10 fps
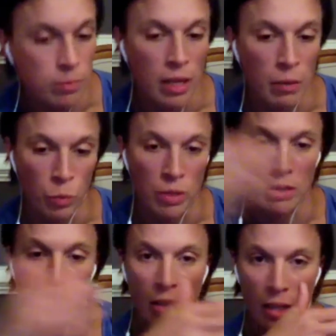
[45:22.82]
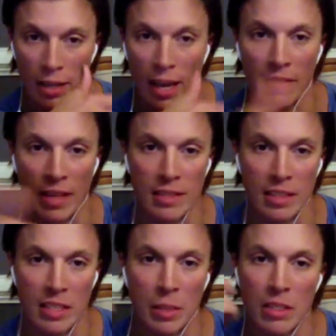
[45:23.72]
with, they have that
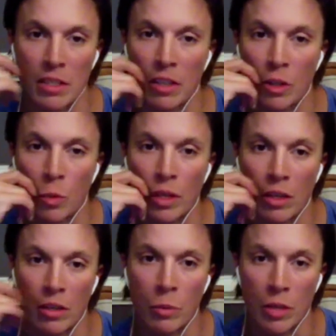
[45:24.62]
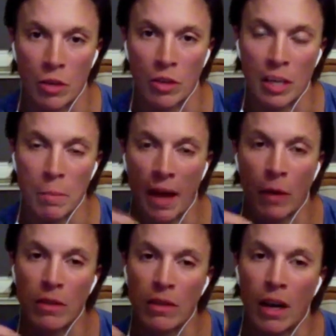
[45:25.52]
6 months to a year window to get back
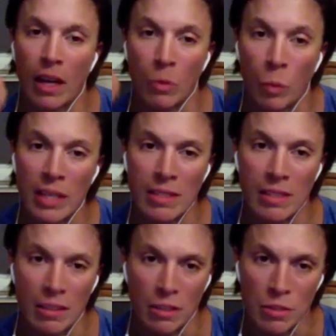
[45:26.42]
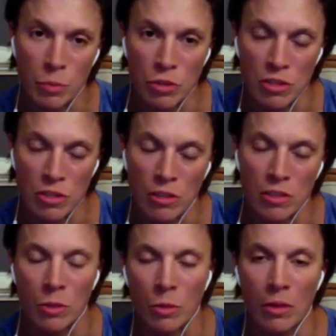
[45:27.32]
within height and weight standards, which is
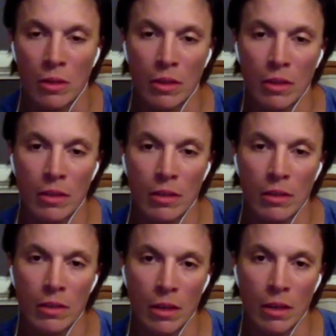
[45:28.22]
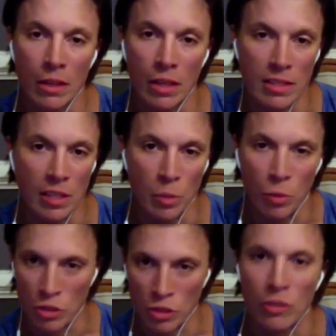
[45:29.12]
also unnecessary
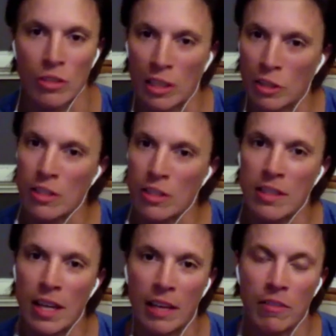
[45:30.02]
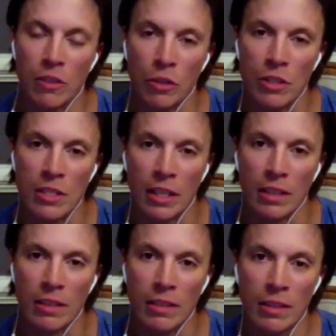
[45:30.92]
pressure. Just like you're just saying, if they're
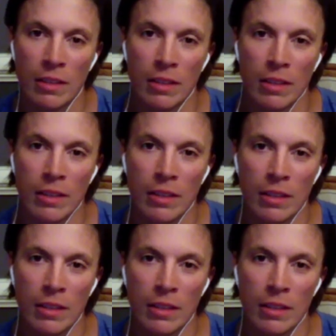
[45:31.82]
nursing, that